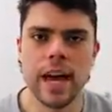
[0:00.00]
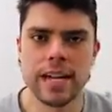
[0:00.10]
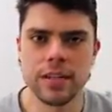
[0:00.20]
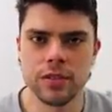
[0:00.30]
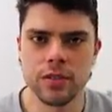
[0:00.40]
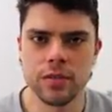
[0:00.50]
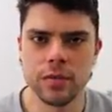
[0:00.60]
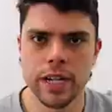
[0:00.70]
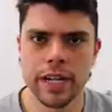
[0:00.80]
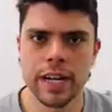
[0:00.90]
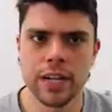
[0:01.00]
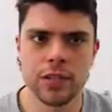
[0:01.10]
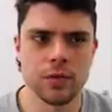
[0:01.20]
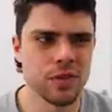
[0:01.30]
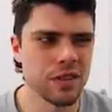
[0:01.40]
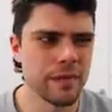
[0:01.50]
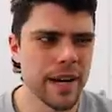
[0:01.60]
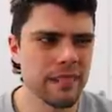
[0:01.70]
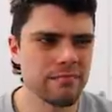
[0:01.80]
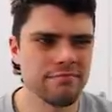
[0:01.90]
had his career cut short at
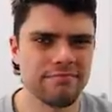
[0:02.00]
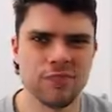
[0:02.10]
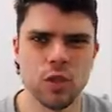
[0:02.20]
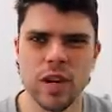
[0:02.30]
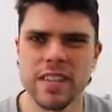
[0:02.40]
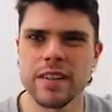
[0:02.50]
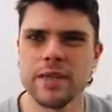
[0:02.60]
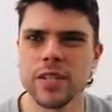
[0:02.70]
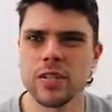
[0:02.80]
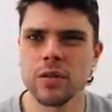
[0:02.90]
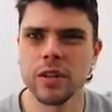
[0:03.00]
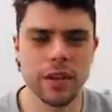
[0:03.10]
about 27 years old.